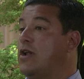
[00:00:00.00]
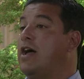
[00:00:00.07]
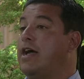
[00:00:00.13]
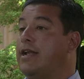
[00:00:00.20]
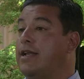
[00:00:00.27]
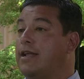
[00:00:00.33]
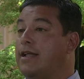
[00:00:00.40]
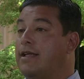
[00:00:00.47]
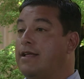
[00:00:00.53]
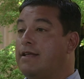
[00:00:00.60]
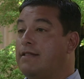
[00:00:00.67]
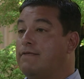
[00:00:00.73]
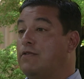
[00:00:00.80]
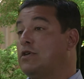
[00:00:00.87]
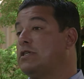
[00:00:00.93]
it on.
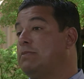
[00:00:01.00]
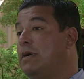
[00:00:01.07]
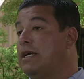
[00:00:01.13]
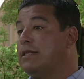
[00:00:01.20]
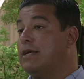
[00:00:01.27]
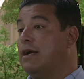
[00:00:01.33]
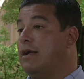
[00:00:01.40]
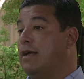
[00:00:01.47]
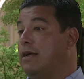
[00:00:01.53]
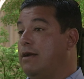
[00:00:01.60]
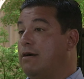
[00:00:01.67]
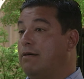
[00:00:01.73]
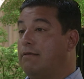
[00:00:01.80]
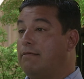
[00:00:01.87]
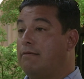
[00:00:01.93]
First month,
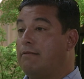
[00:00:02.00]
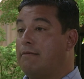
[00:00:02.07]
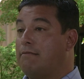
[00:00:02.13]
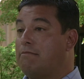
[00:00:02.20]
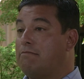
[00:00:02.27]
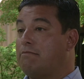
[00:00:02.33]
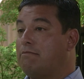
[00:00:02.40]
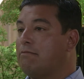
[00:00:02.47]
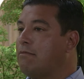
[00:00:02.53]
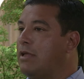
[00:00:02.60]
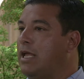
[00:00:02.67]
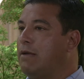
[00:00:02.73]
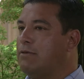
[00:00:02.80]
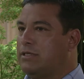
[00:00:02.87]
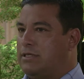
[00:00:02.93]

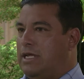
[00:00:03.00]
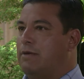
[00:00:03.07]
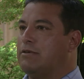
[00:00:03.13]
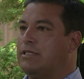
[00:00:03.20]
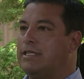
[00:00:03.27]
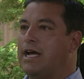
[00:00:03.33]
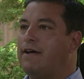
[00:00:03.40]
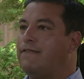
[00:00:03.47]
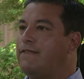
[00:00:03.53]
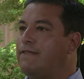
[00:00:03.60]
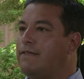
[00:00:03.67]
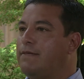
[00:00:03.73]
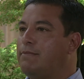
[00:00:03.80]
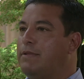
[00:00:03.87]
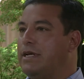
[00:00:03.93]
it was tough
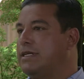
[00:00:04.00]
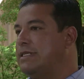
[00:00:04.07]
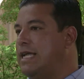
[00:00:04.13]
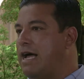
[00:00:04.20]
because